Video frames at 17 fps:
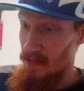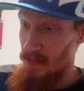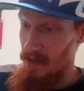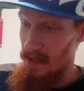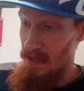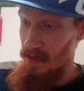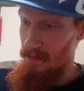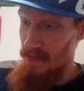
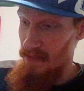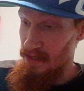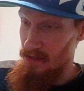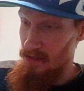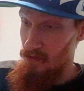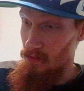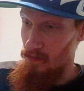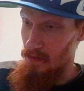
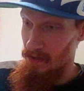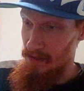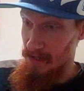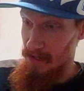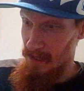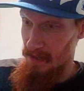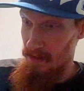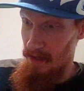Emmanuel
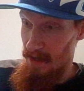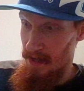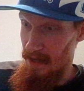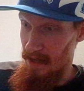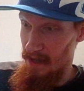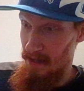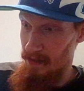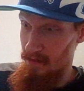Wilson
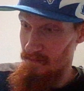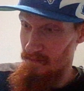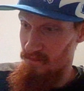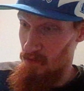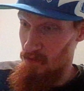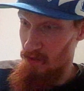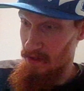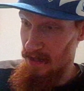had
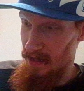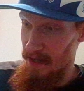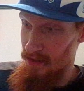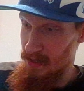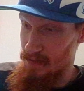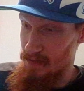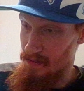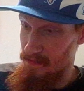4
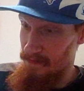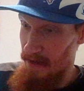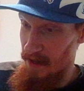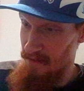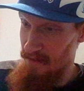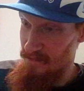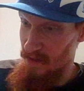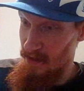carries for
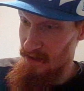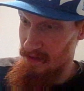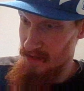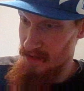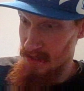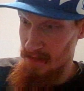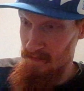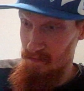5
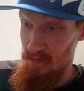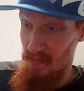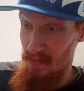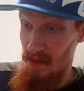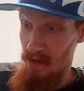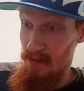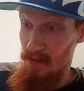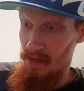yards.
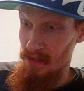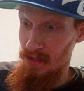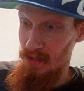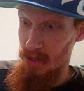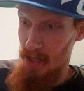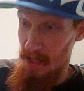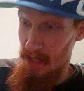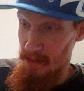
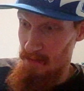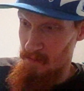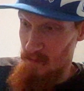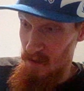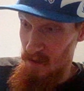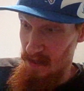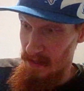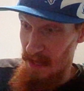Jaden
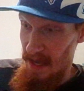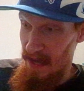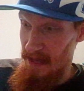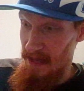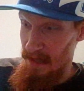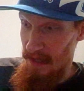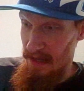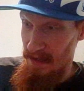Reed
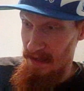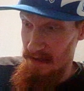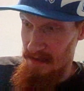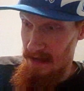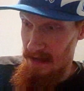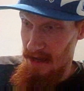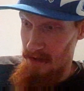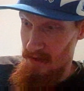had a
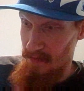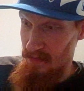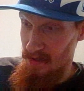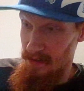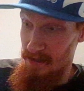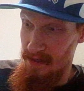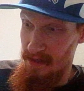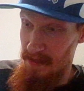carry but
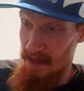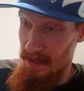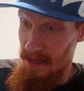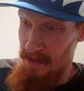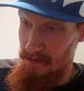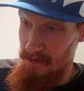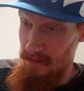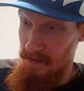didn't get
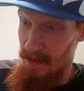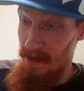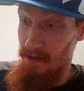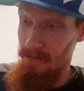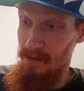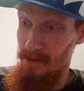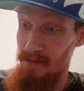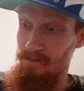anything out of
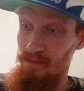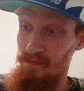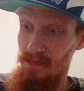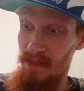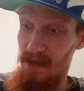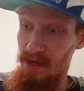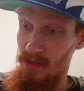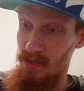it.
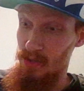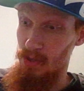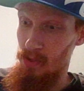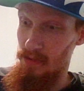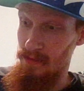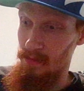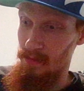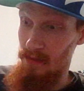And
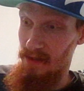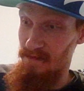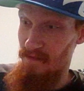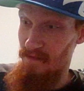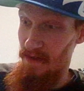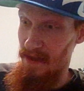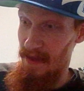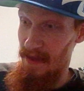Jordan Love
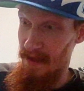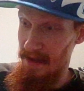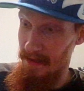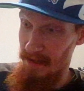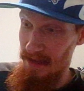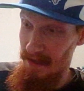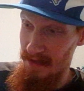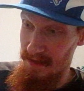had
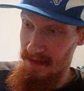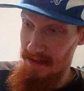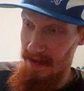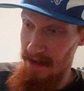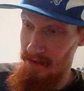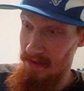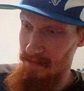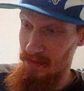a
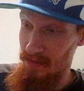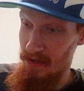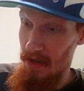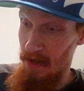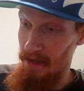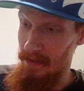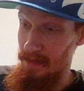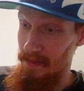carry but
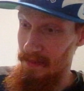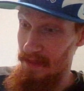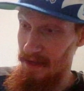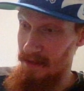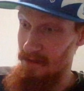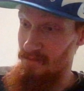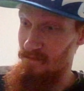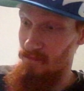got
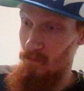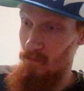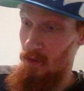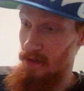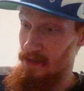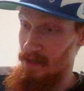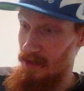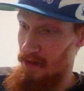
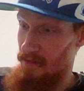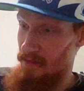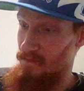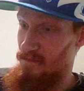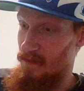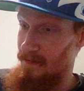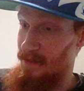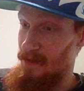-1 yard
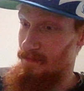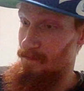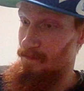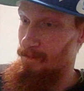from it.